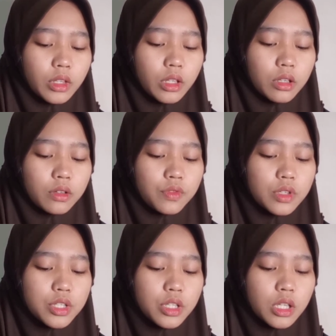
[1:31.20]

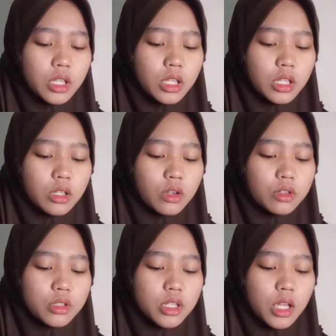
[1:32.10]
Featuring in the
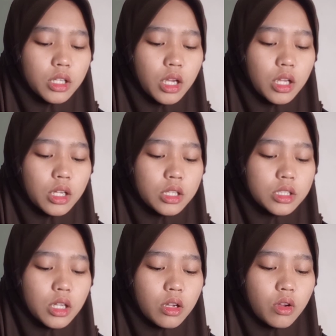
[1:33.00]
ocean,
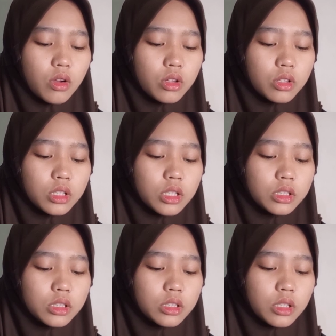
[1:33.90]
Canada called
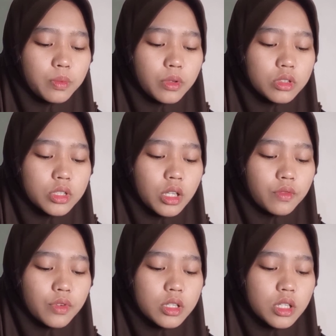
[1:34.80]
the project
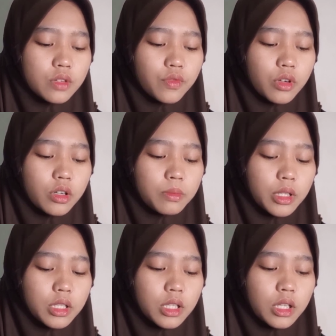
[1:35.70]
first
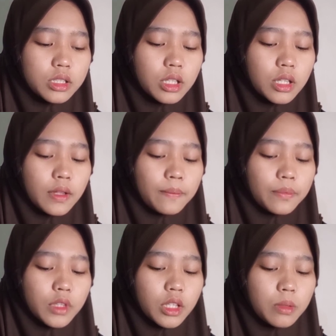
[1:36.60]
environmental
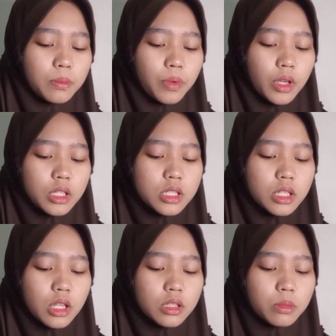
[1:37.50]
impact
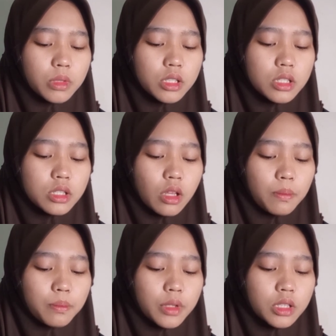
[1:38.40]
statement
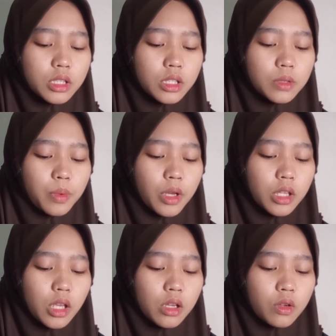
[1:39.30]
submitted by
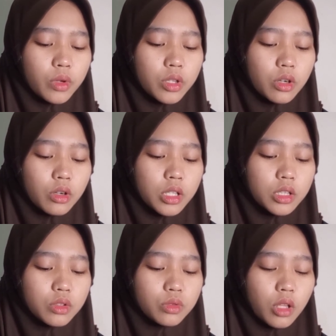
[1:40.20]
Equinor in
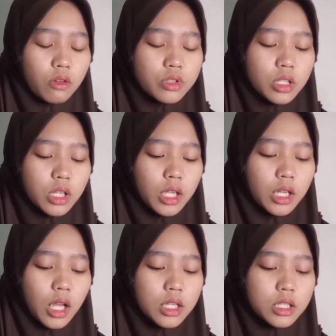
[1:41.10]

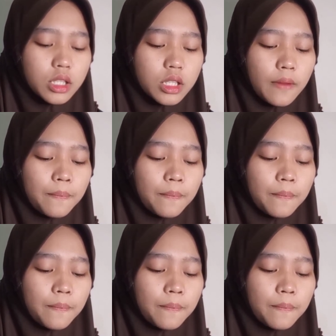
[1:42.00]
2019.